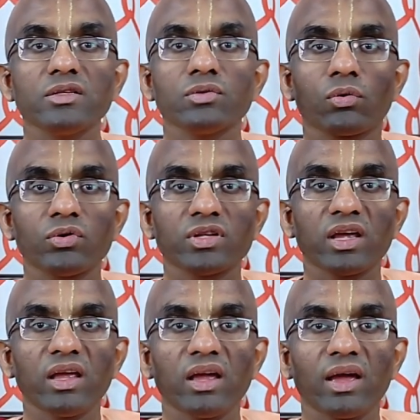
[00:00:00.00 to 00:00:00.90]
you could
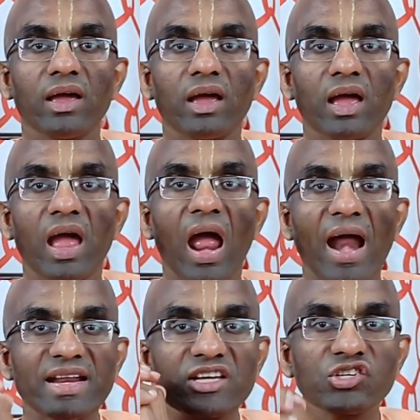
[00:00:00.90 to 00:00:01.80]
say,
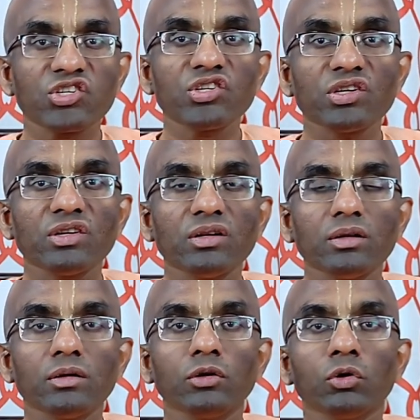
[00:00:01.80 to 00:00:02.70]

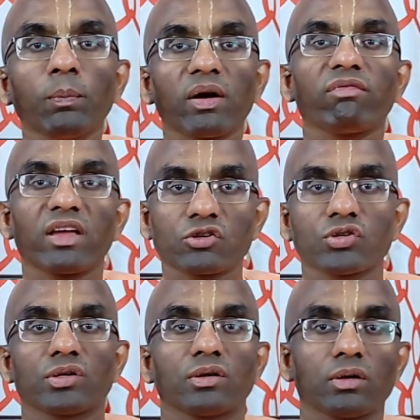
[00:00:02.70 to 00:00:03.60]
addiction to
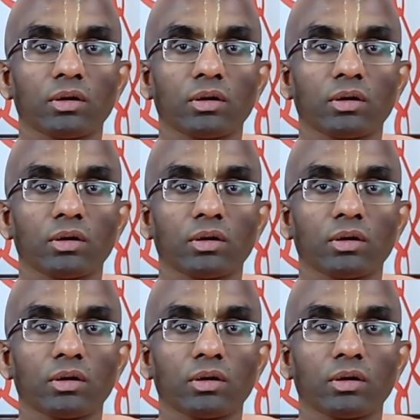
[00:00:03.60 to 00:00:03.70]
perfection.